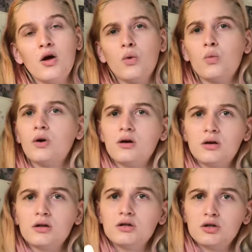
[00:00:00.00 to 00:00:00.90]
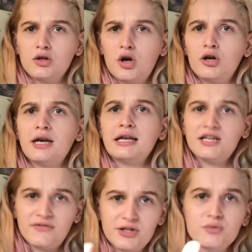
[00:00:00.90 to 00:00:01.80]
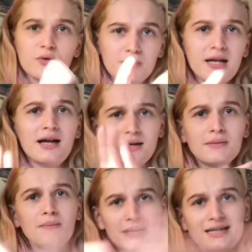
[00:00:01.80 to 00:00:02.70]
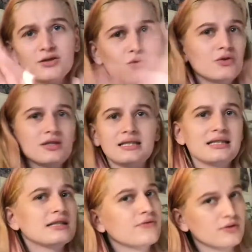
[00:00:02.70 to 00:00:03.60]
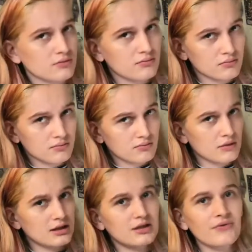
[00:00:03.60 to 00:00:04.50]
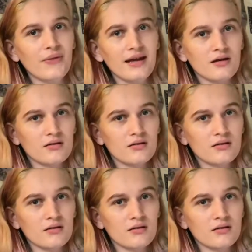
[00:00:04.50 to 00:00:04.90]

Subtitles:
Well, on an individual plant, mixed orders is that's a different thing.